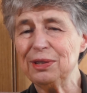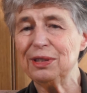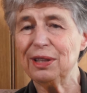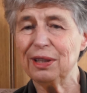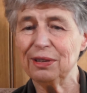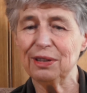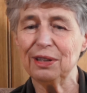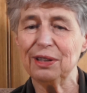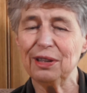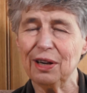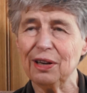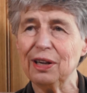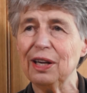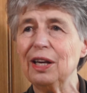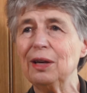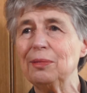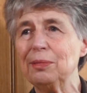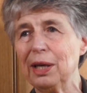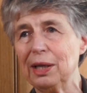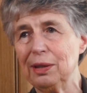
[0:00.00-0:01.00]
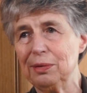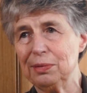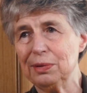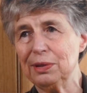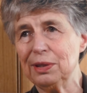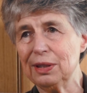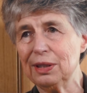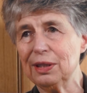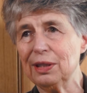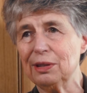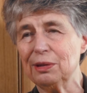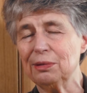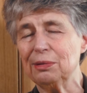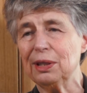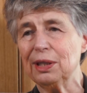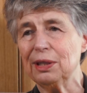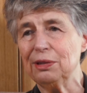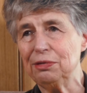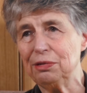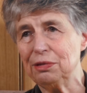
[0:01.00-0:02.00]
so that I am able to go
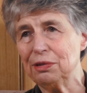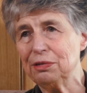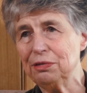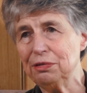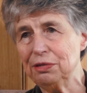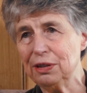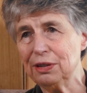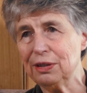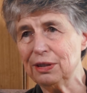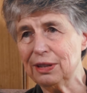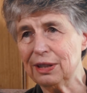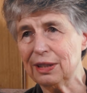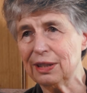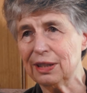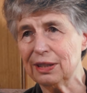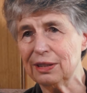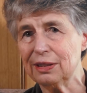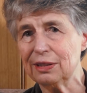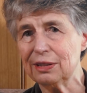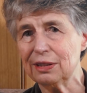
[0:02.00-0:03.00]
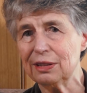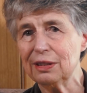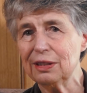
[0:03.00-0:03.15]
away for a few days.